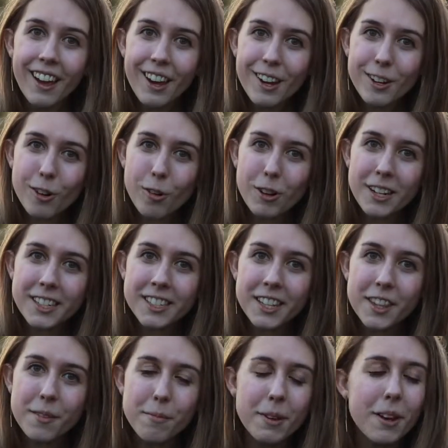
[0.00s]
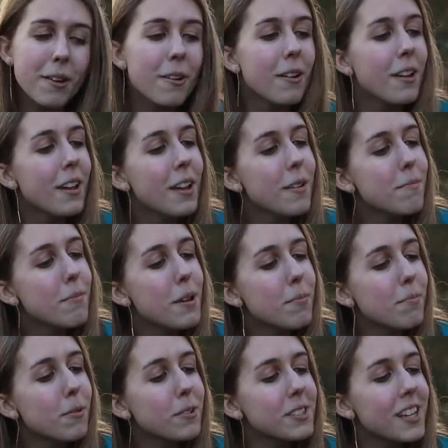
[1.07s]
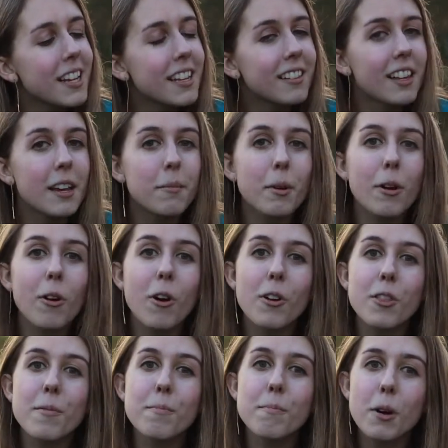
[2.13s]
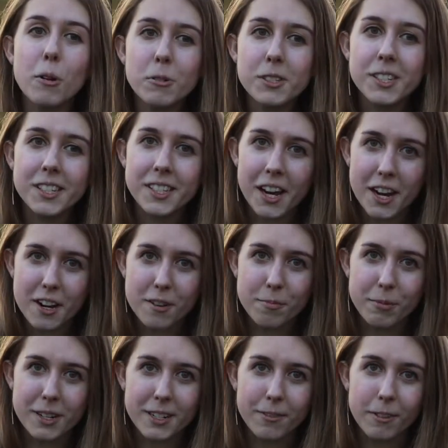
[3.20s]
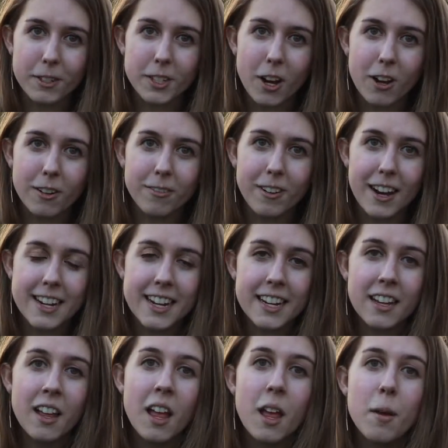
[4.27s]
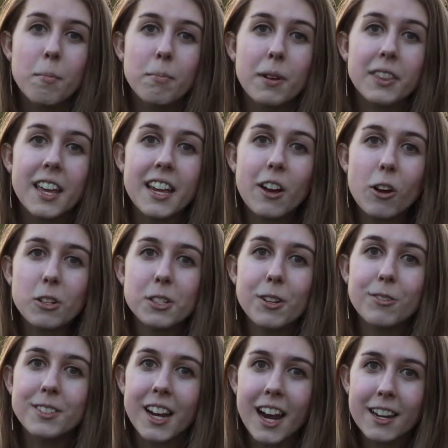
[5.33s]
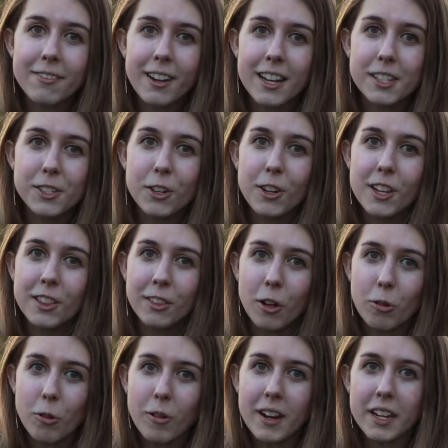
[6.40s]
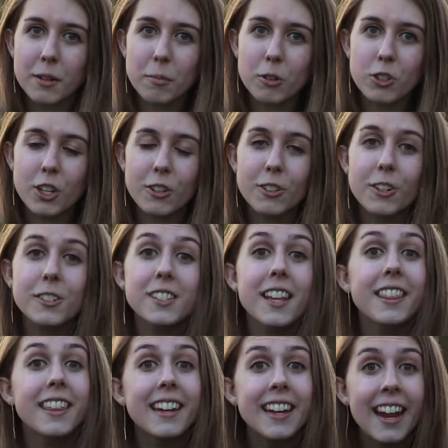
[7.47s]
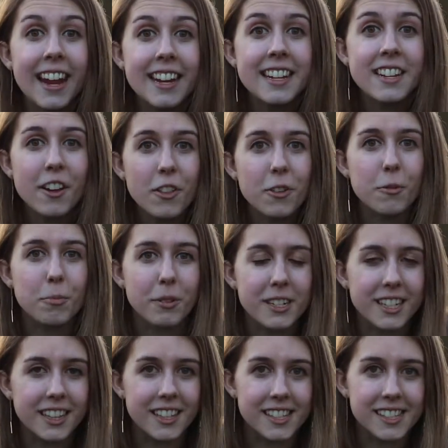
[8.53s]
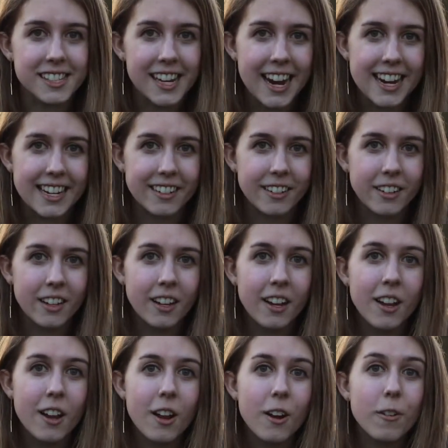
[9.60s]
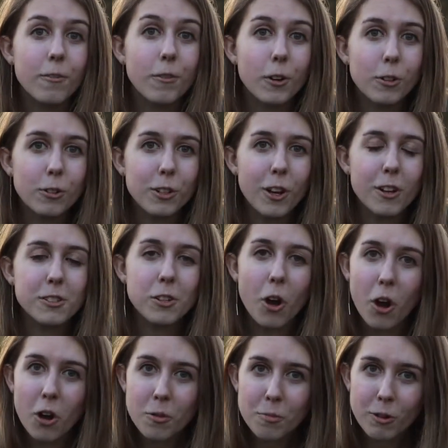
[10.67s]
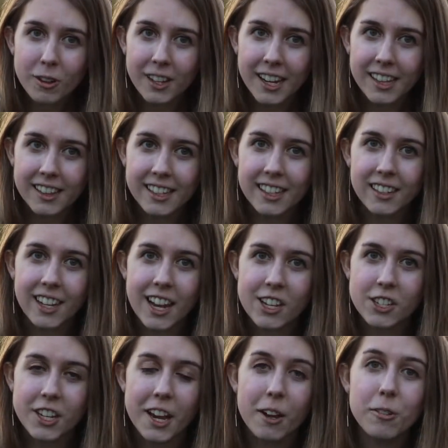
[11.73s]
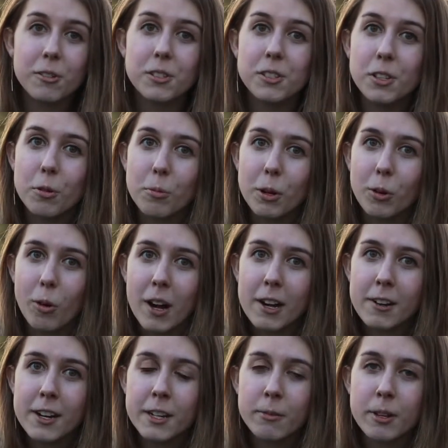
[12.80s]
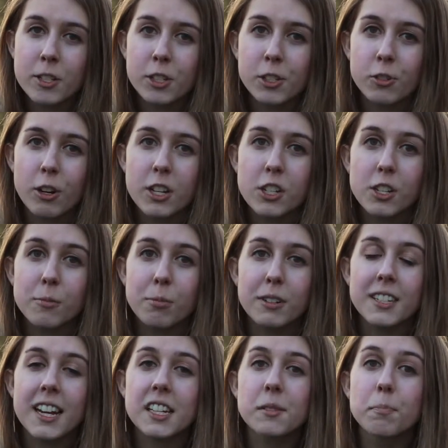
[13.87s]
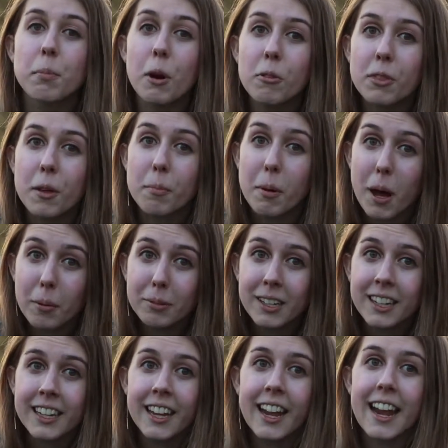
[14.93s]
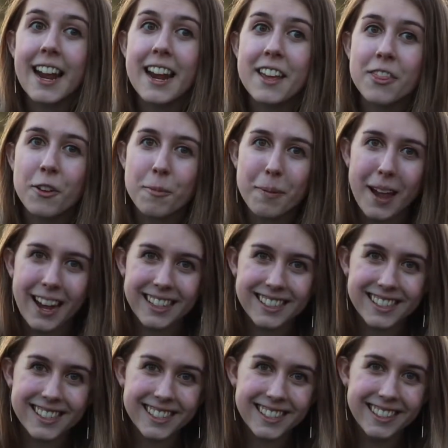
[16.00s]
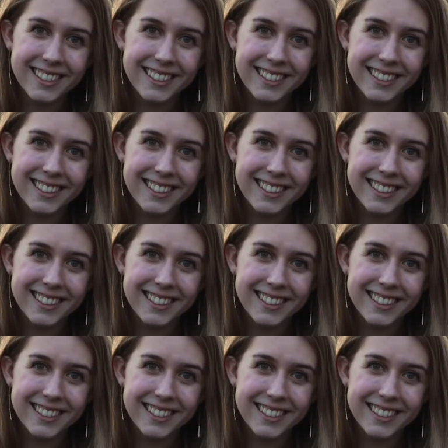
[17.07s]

According to the bill, Pit bulls like Lambo are the most desired breed for dogfighting, but they also die faster in local animal shelters than any other breed in the state. Fertile dogs are more likely to lash out, so requiring registration protects both the public and their pets.